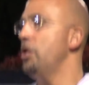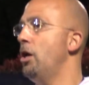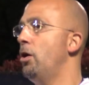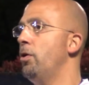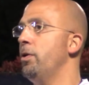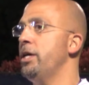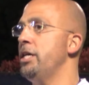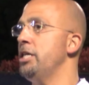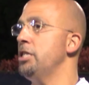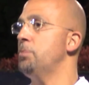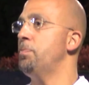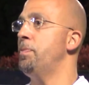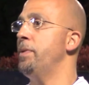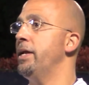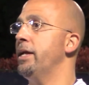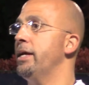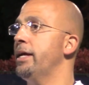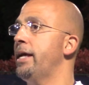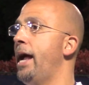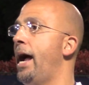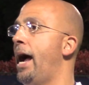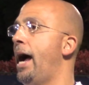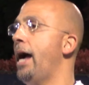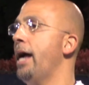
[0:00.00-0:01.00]
he's been a
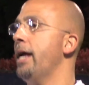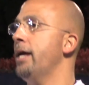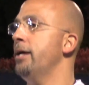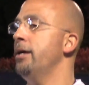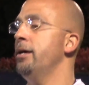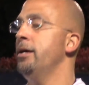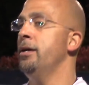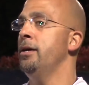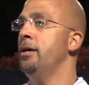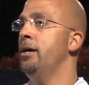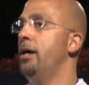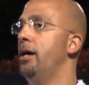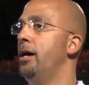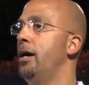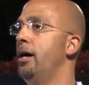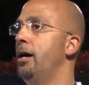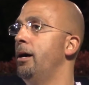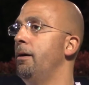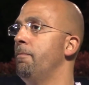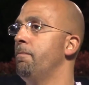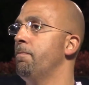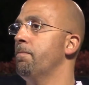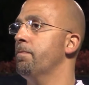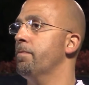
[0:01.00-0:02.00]
guy,
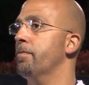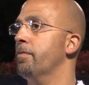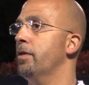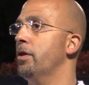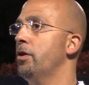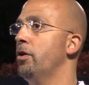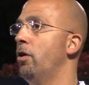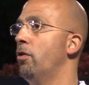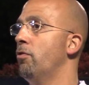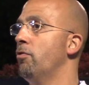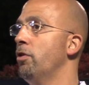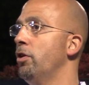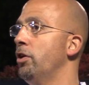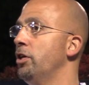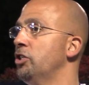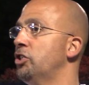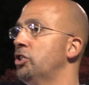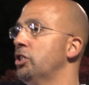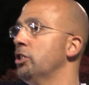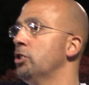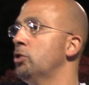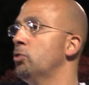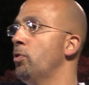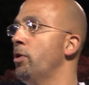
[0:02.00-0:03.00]
really
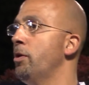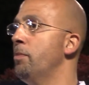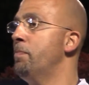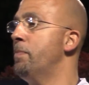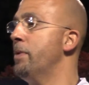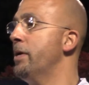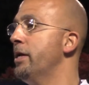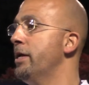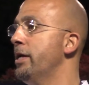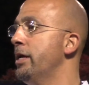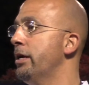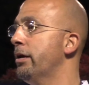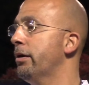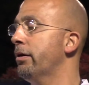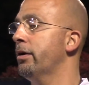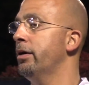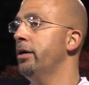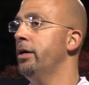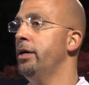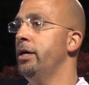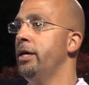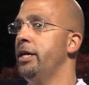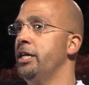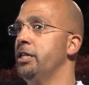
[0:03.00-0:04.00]
since we've been here.
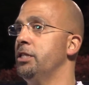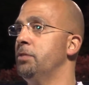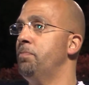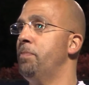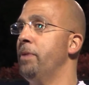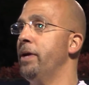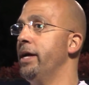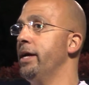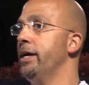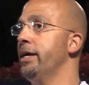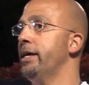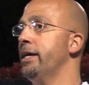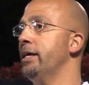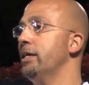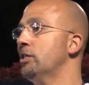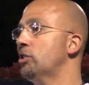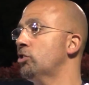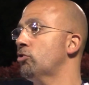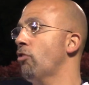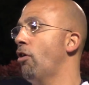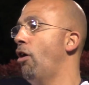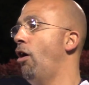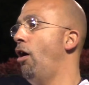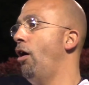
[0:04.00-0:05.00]
He's big, he's
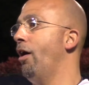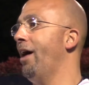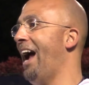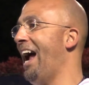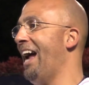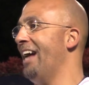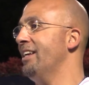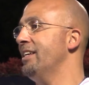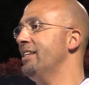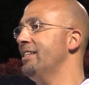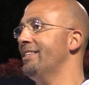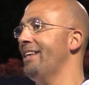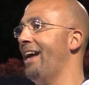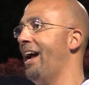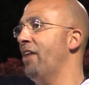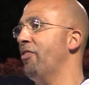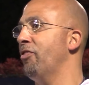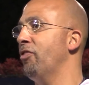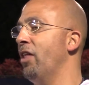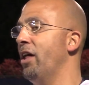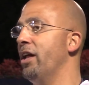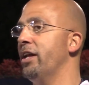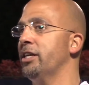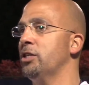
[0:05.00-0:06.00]
strong, he's
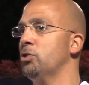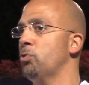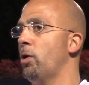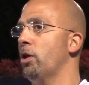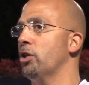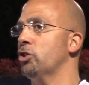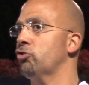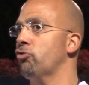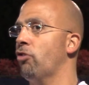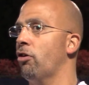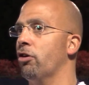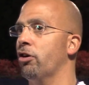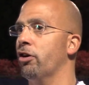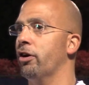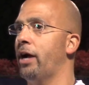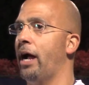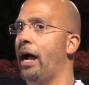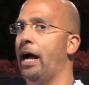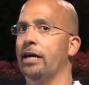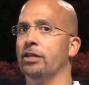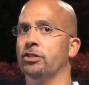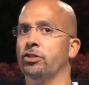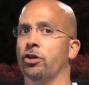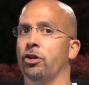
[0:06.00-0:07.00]
athletic, he's one of the stronger
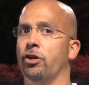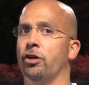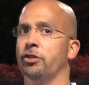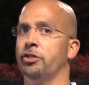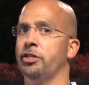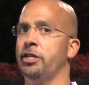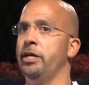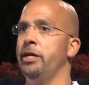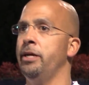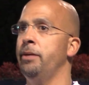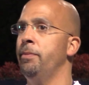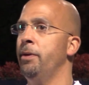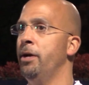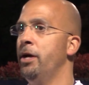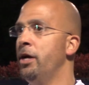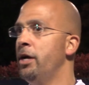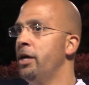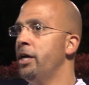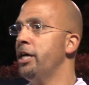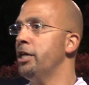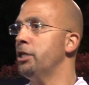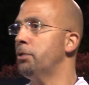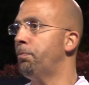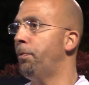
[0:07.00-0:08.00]
guys on our team.
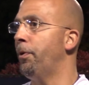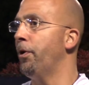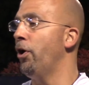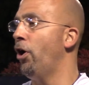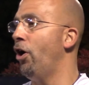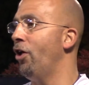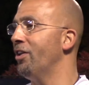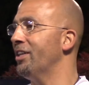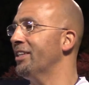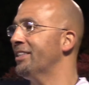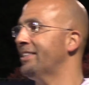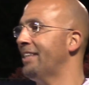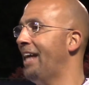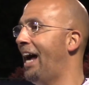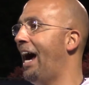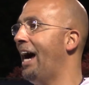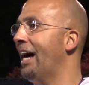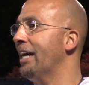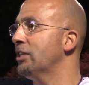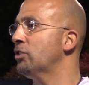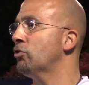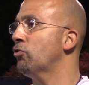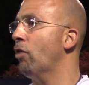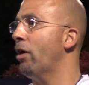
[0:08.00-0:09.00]
He's put on the
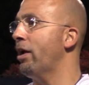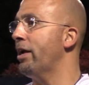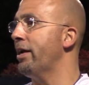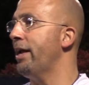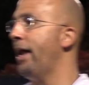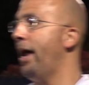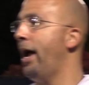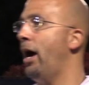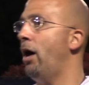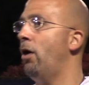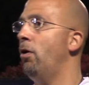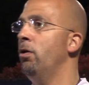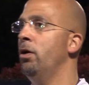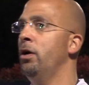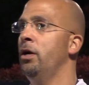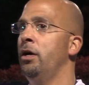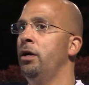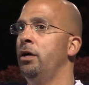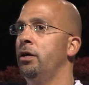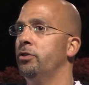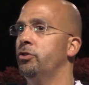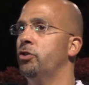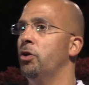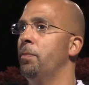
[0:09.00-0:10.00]
size right now
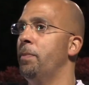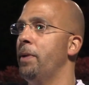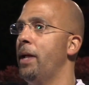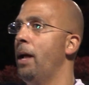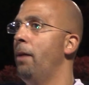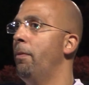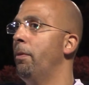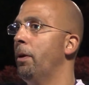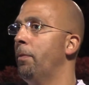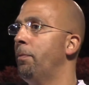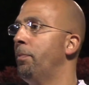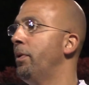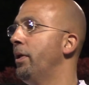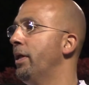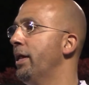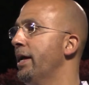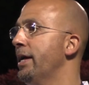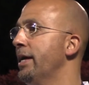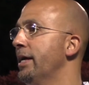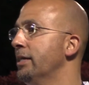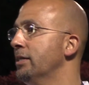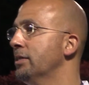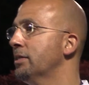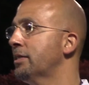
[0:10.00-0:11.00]
to be able to
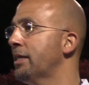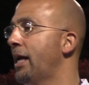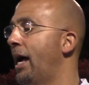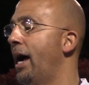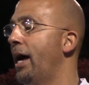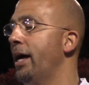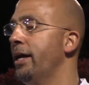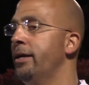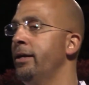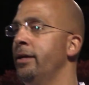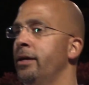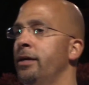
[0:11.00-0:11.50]
play inside.